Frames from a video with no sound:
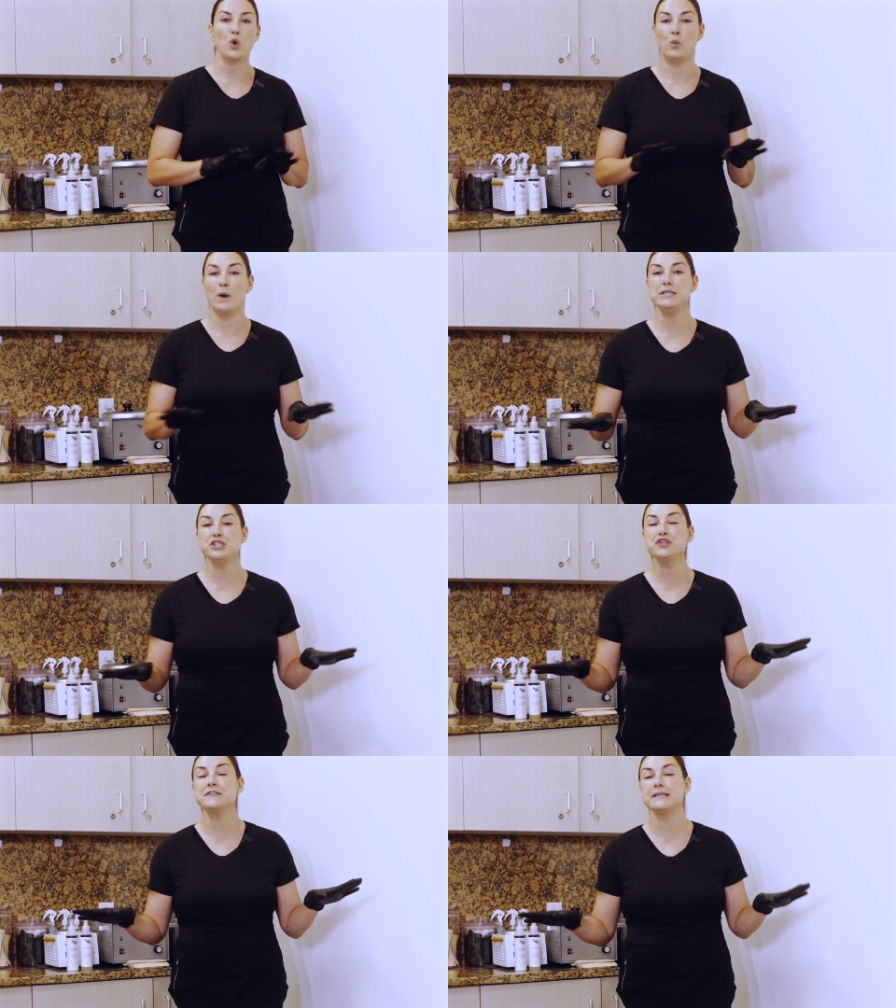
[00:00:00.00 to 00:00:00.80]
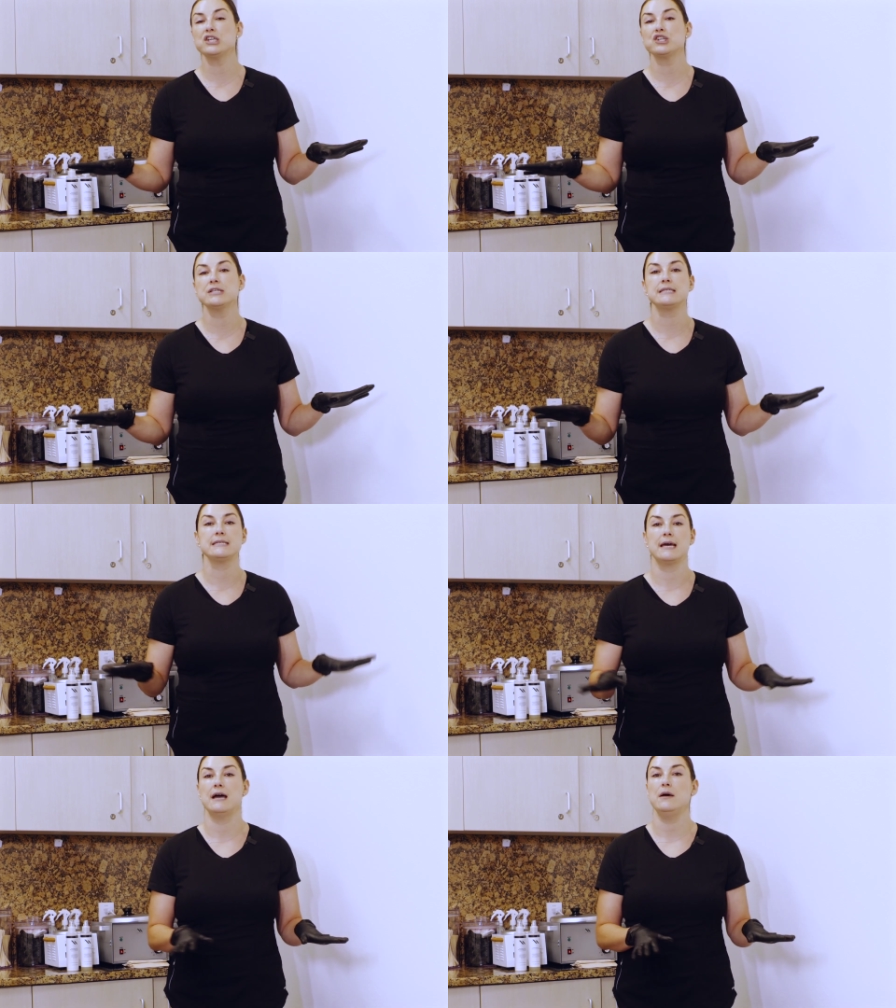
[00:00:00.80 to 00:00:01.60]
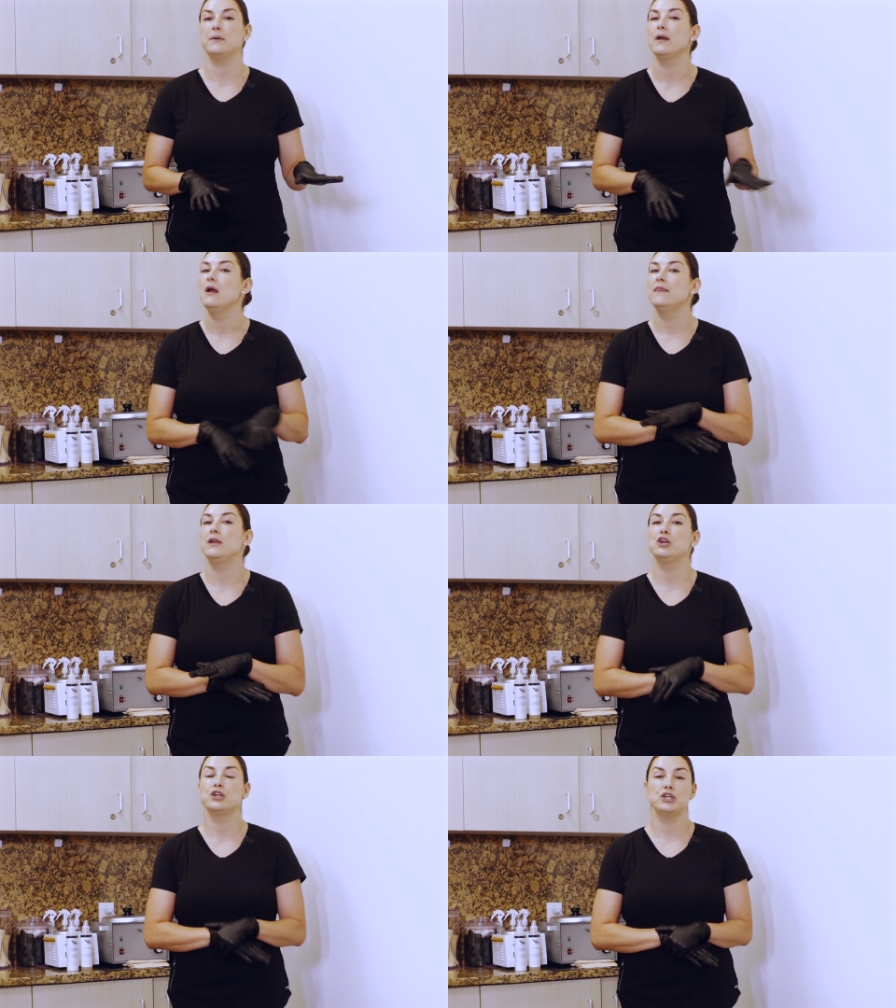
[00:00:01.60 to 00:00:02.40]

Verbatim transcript: Once your station is set up, then you're